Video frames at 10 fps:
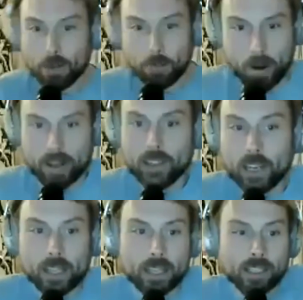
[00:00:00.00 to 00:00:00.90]
Point.
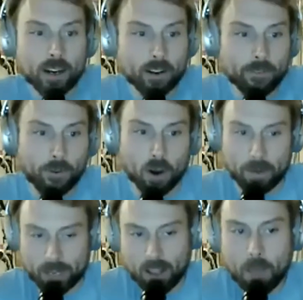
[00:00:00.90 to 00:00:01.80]
Look at this
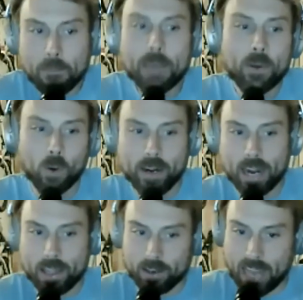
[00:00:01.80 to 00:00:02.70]
unconformity. Maybe one
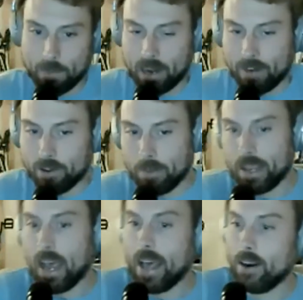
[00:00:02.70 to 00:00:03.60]
day they'll name it after me.
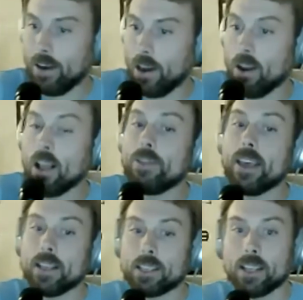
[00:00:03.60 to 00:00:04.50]
I don't know.
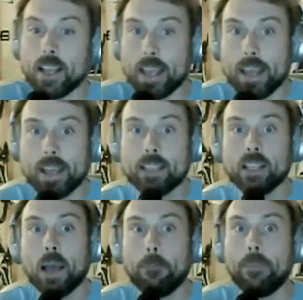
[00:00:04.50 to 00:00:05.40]
This is
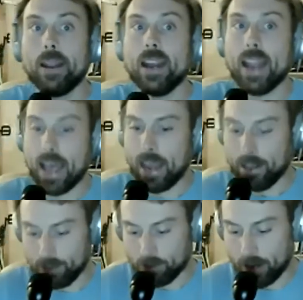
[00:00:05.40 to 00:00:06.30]

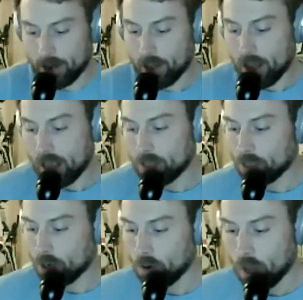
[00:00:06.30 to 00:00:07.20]
bananas, right? And
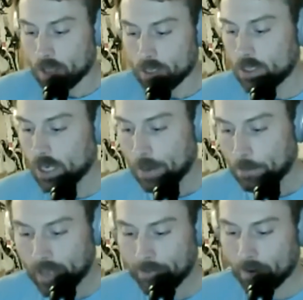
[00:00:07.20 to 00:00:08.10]
so John
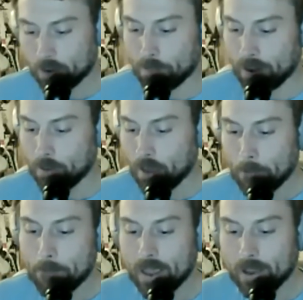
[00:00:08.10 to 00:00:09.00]
Playfair is a
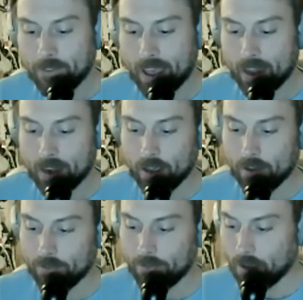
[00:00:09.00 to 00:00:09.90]
big fan
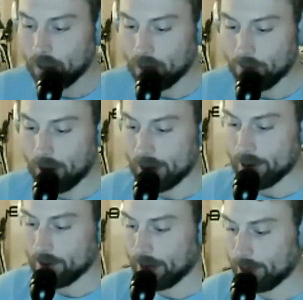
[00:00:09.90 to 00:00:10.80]
of
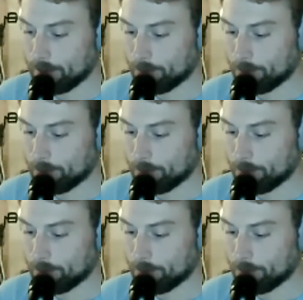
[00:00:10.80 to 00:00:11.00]
Hutton, right?